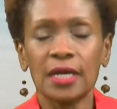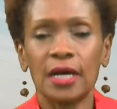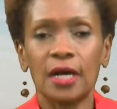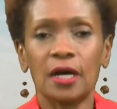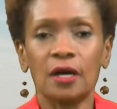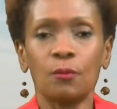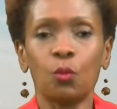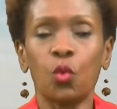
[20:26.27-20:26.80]

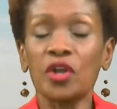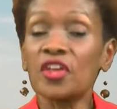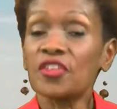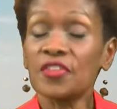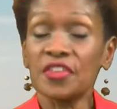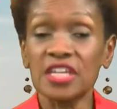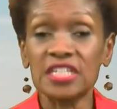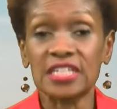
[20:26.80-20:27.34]
One of the
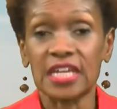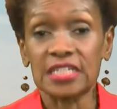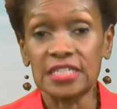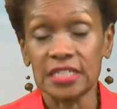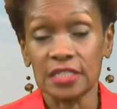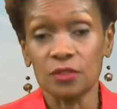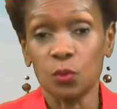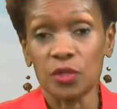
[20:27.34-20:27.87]
things I
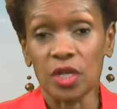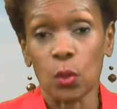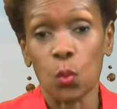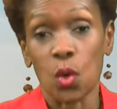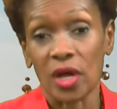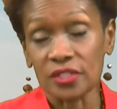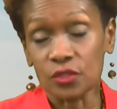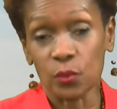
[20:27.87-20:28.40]
did when I
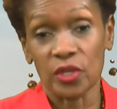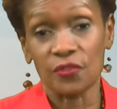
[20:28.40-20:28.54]
walked away